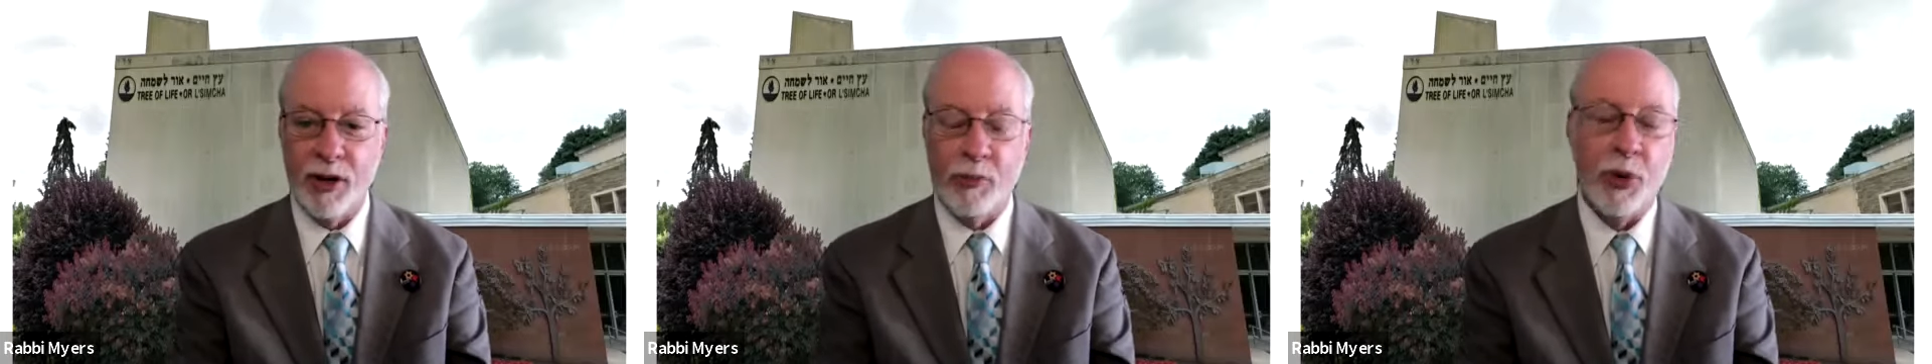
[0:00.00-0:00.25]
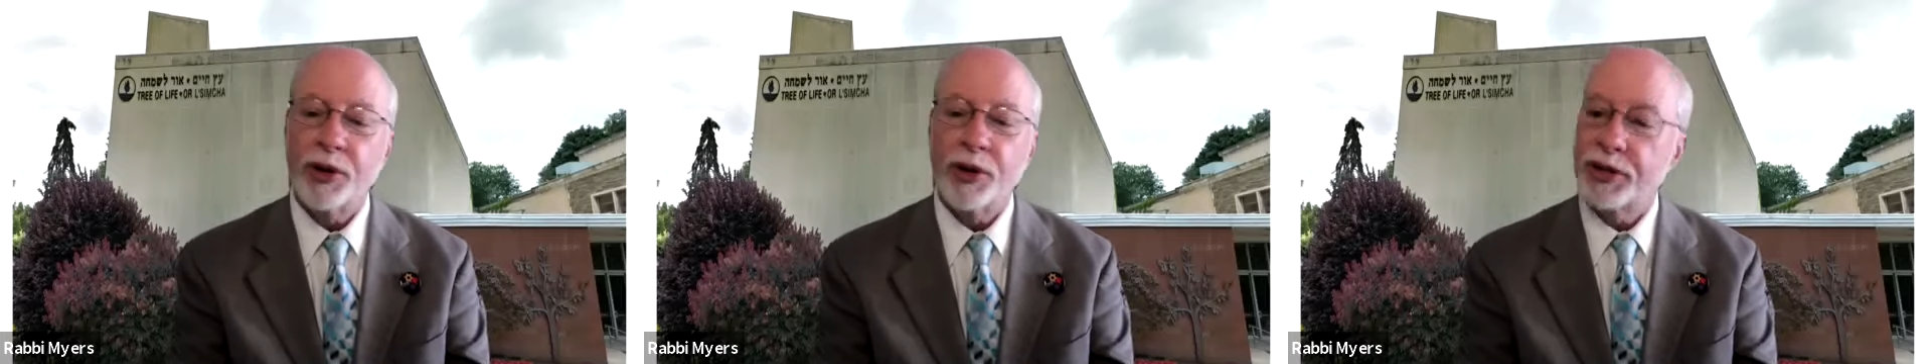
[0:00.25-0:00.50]

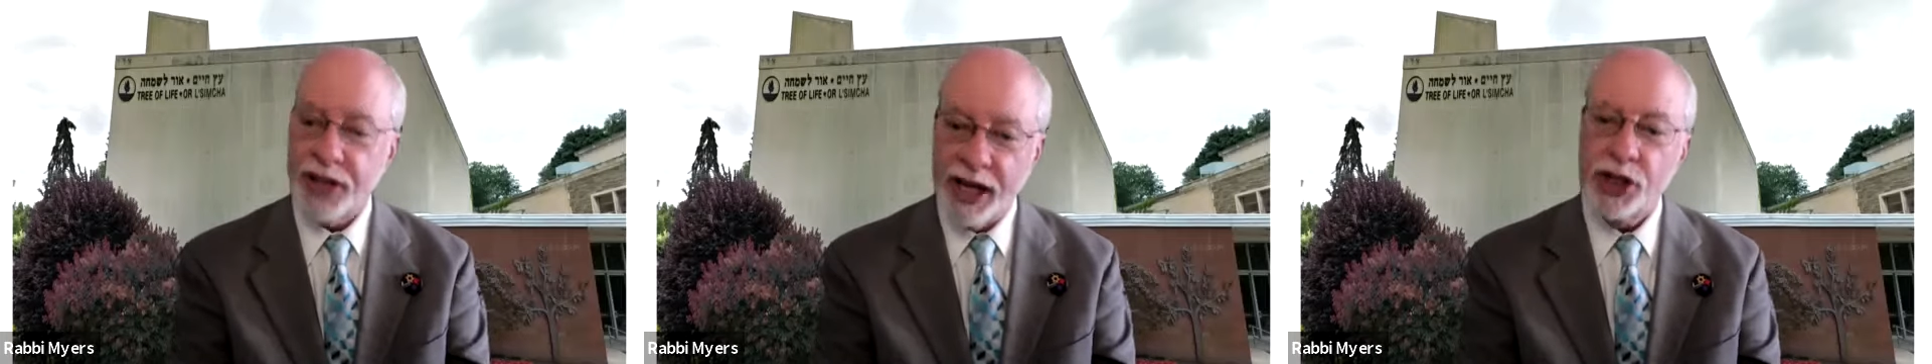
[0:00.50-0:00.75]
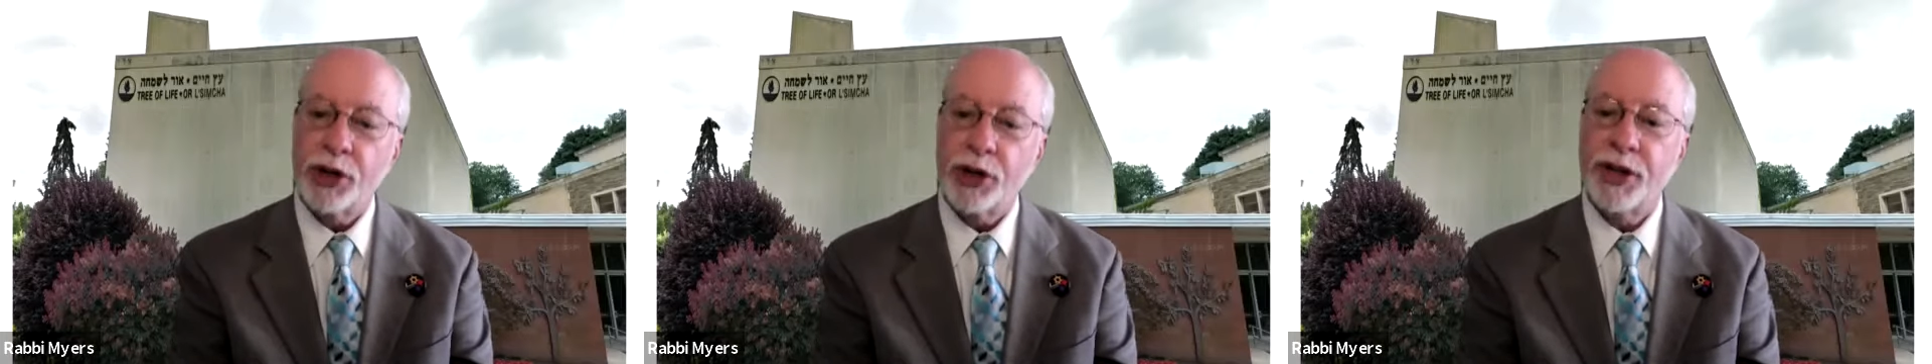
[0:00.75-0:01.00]
Mortal
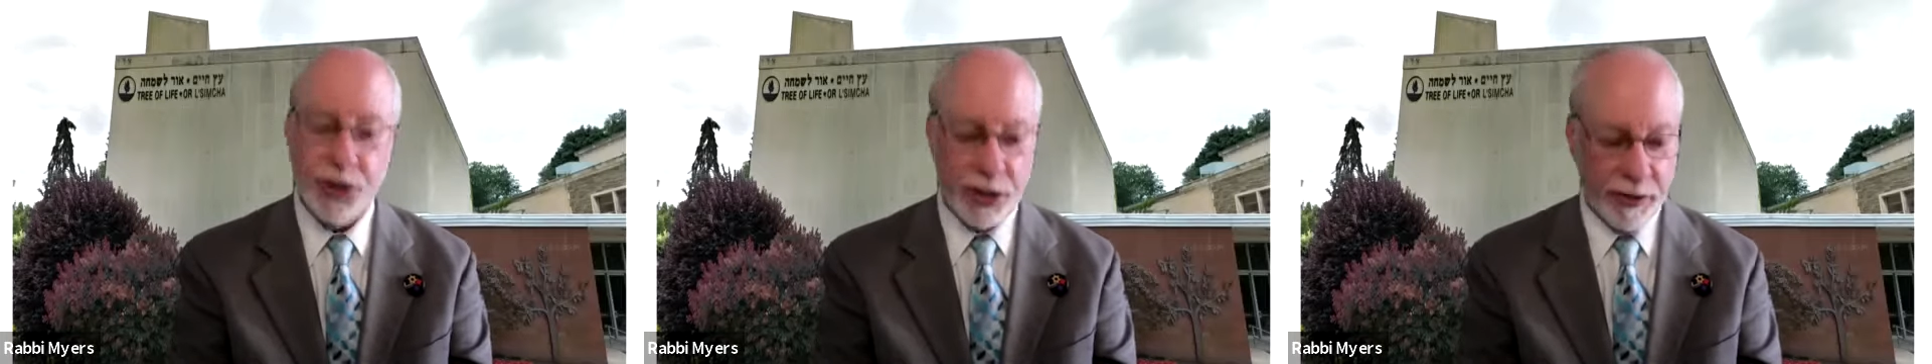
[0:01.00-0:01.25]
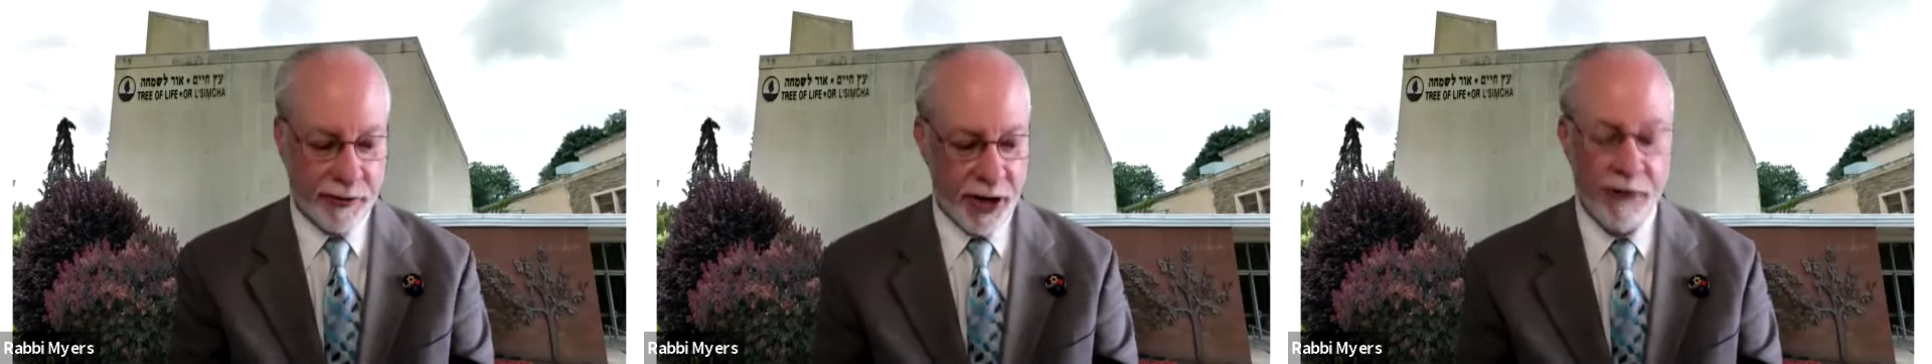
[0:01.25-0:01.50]
danger is
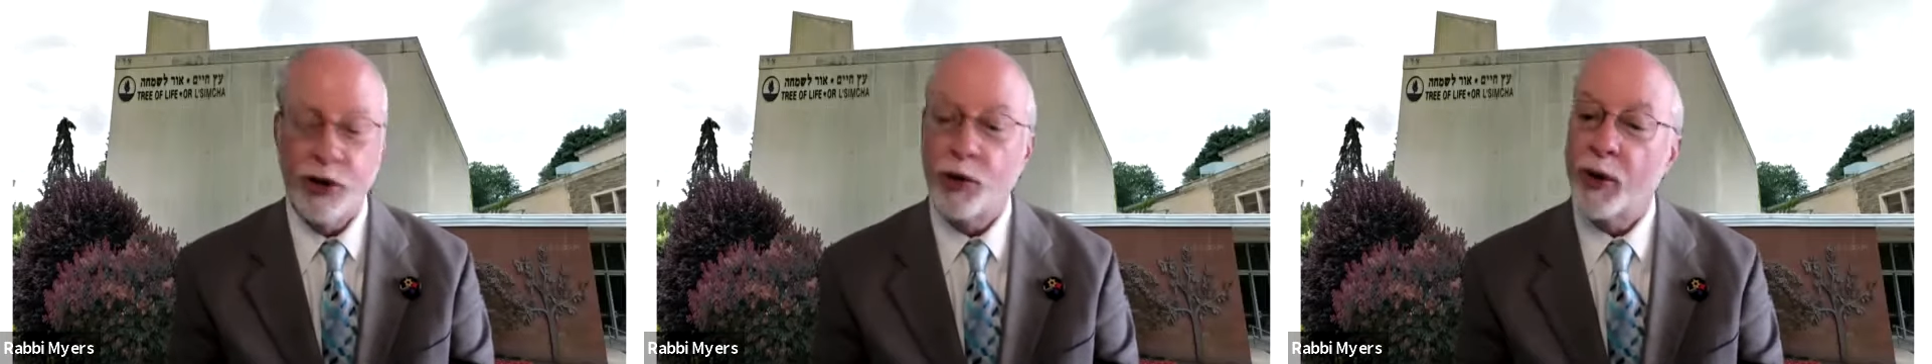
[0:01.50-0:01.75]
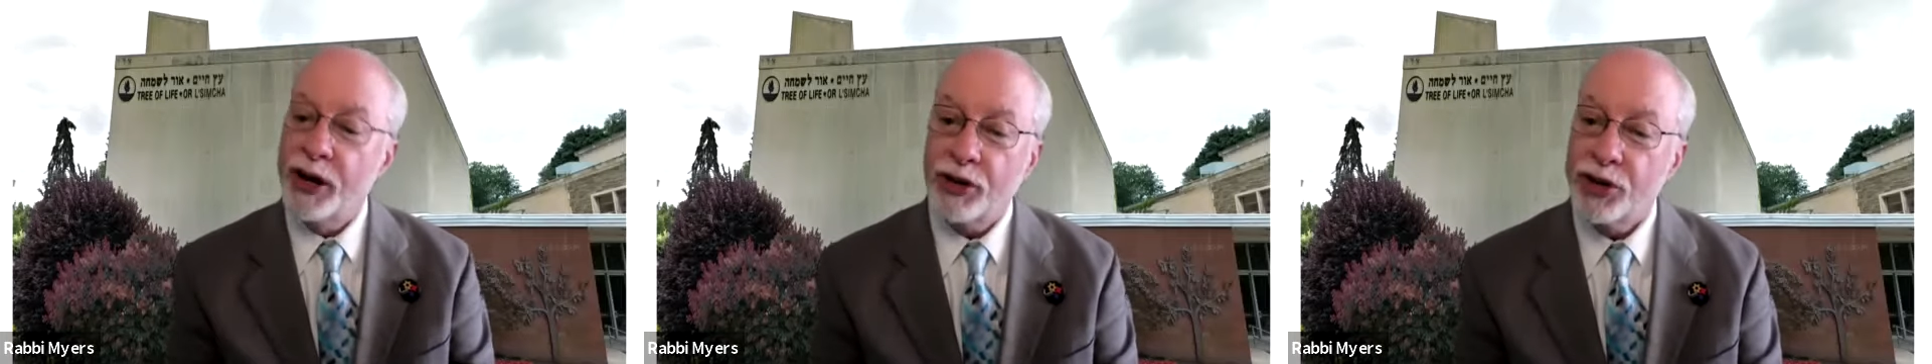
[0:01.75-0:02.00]
of
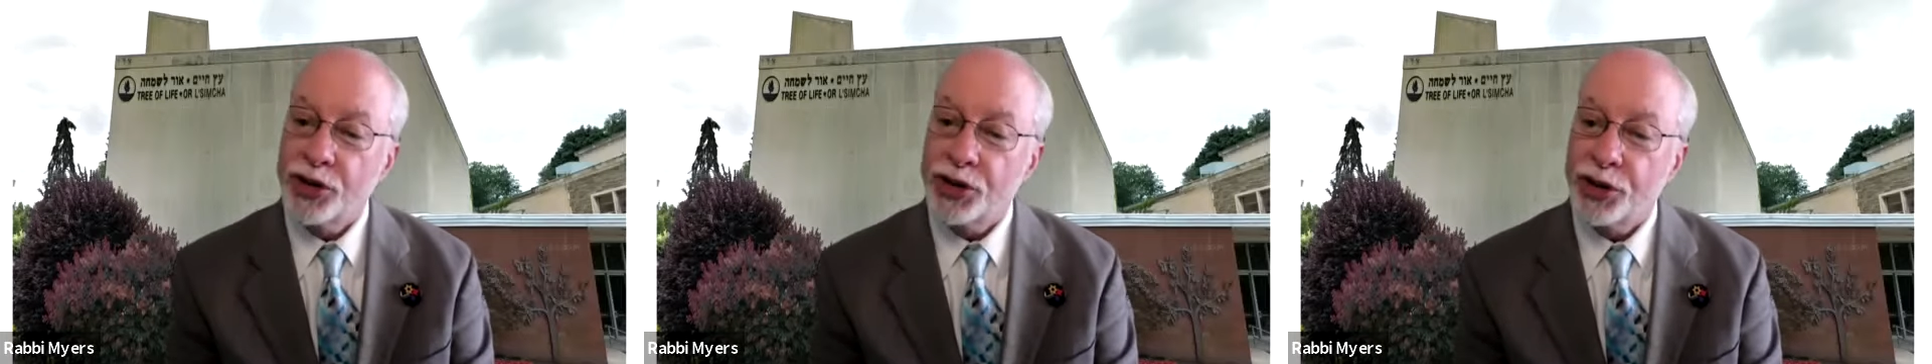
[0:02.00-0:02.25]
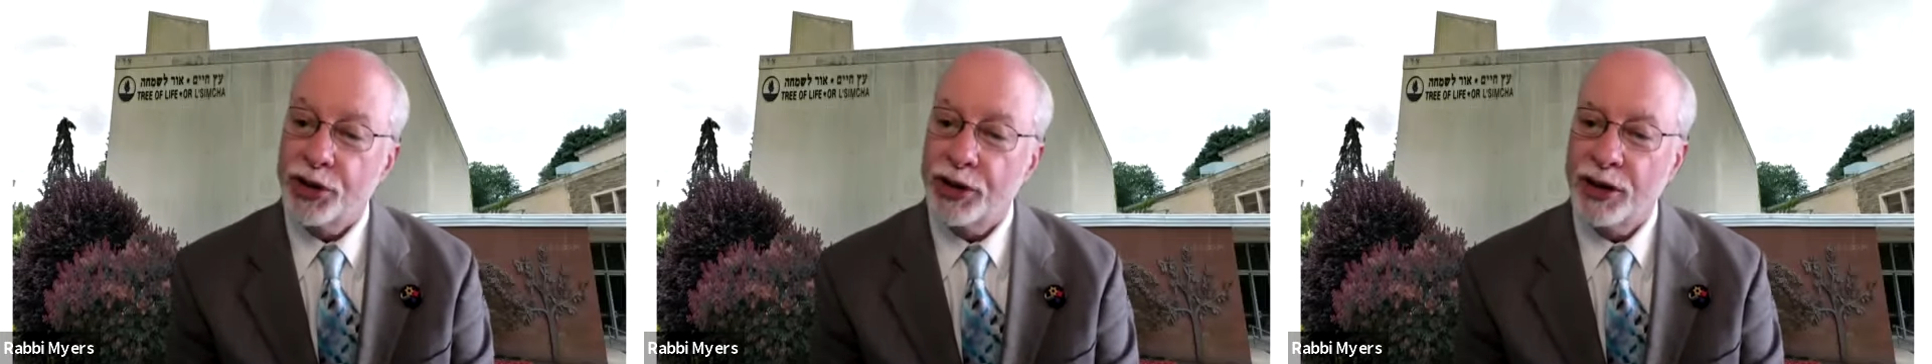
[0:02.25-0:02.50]
greater
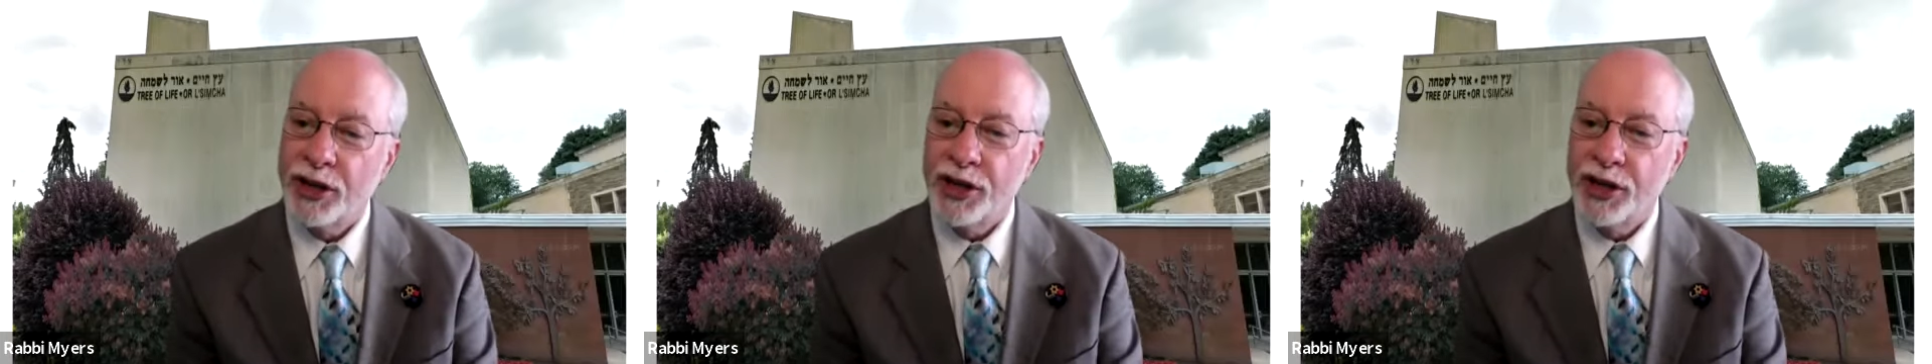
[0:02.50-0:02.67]
concern.